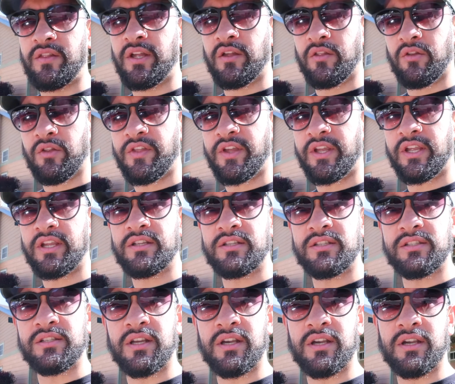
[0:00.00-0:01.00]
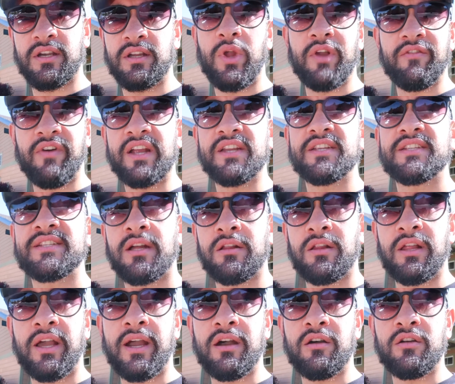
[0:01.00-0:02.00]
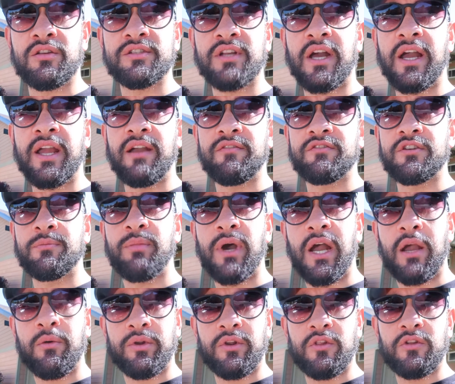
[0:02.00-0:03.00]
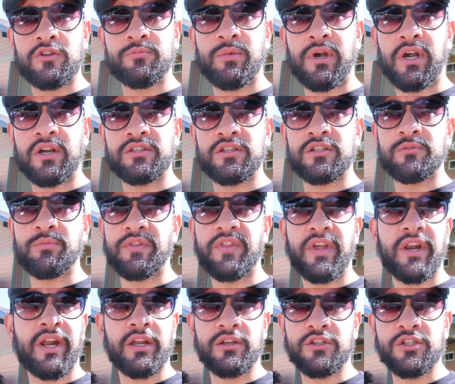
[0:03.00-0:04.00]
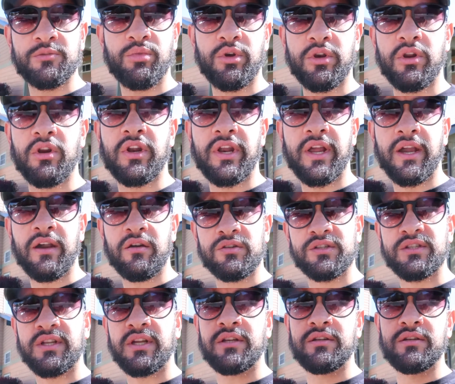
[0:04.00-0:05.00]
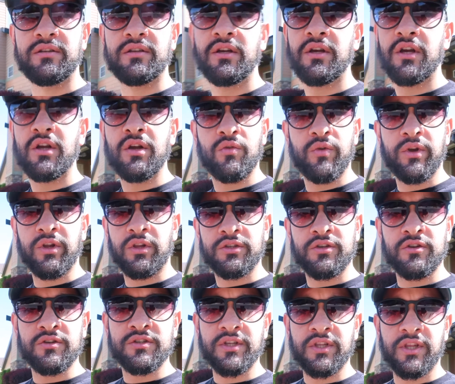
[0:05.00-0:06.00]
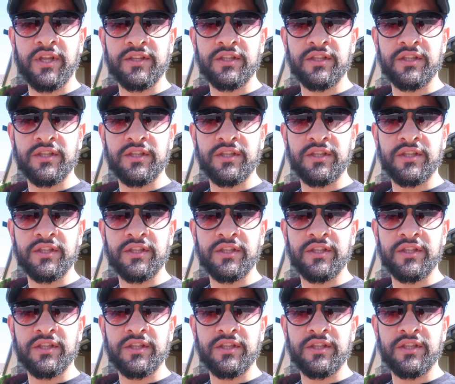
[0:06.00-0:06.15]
other thing is, if I sell a house, I have to buy one of those boxes, but then I can just put it on a house and realtors can let